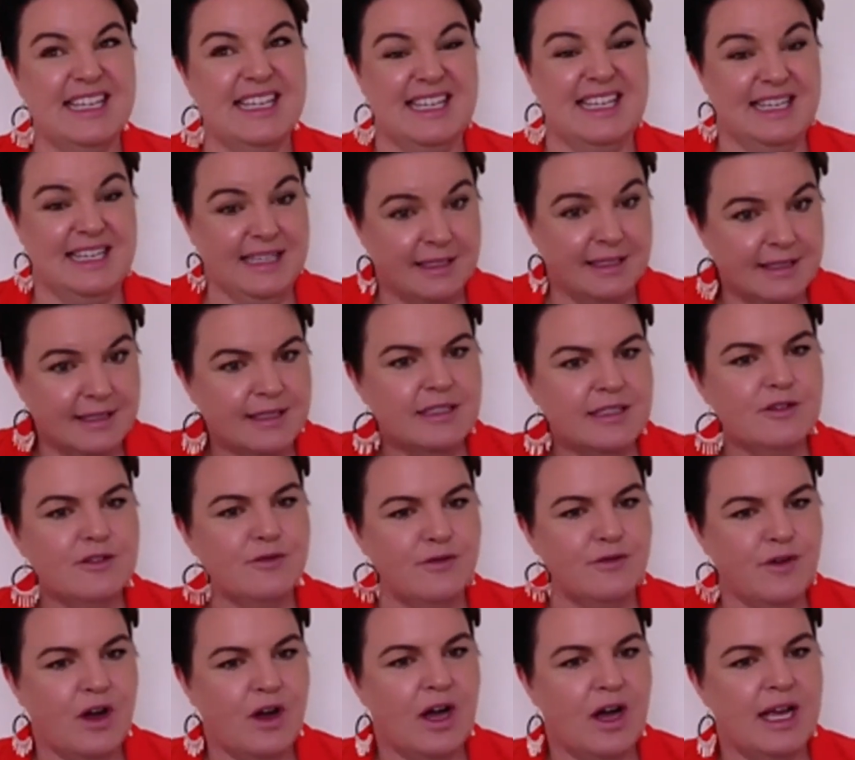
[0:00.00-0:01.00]
is
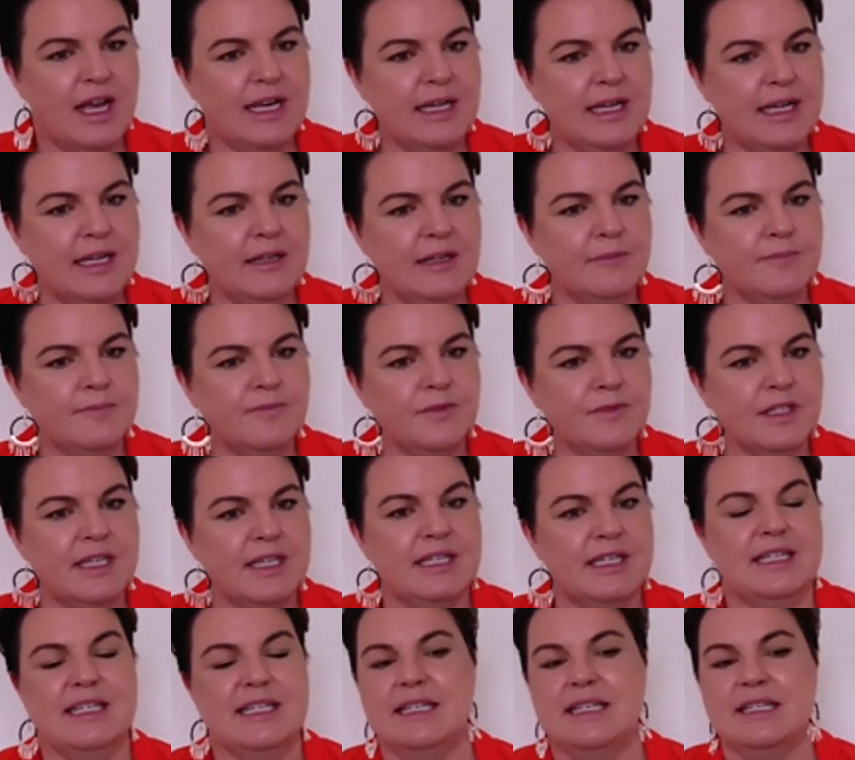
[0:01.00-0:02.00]
defining
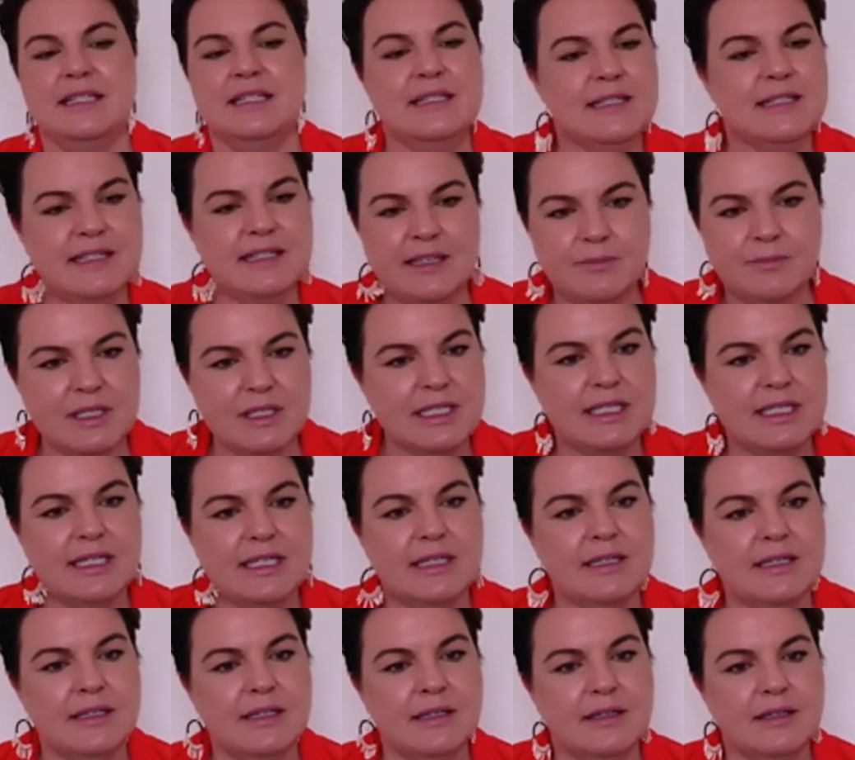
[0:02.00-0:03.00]
and is
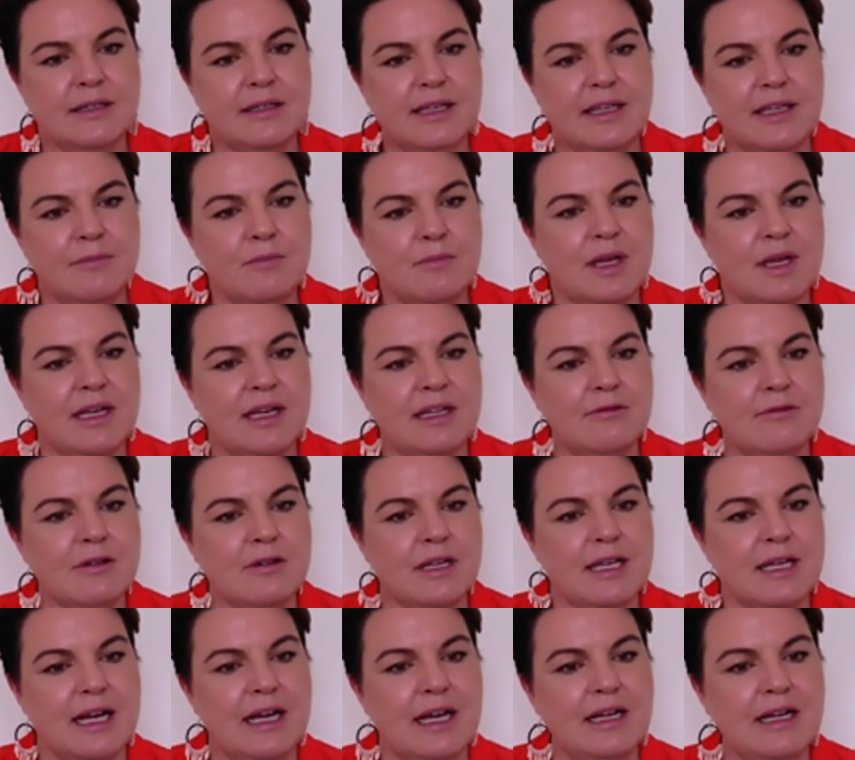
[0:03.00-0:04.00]
limiting in many
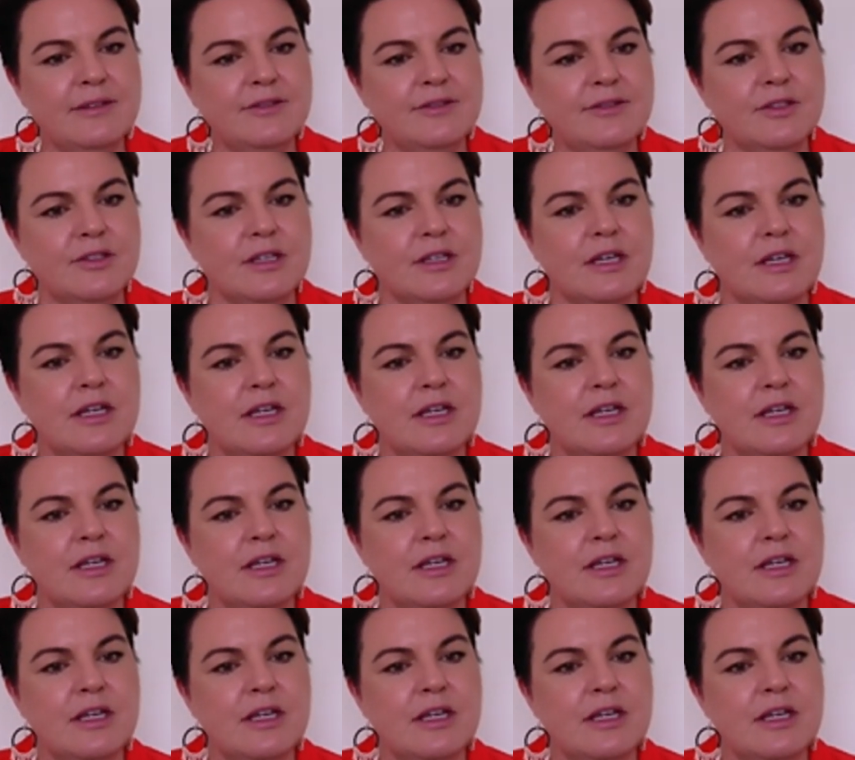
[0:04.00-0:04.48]
regards.